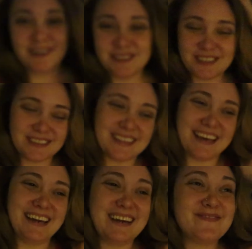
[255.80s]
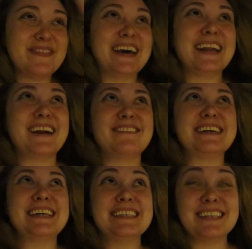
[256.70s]
I was just laying in bed and I
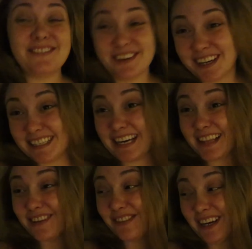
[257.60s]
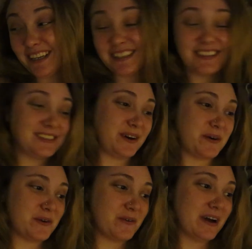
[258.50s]
realized I forgot to end the vlog,
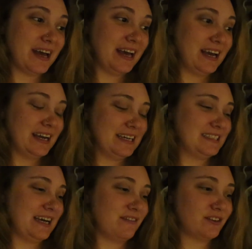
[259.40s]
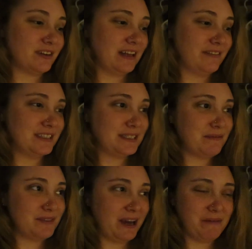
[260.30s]
so it's after 11
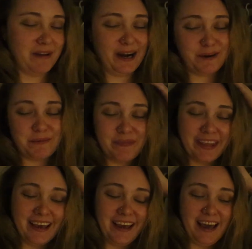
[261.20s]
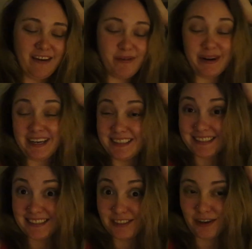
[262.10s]
sometime now. Everybody
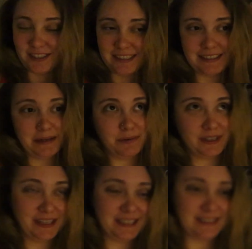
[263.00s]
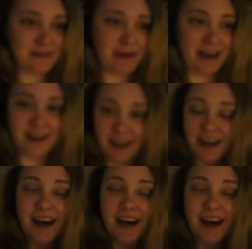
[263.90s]
else has gone to sleep or at least to bed.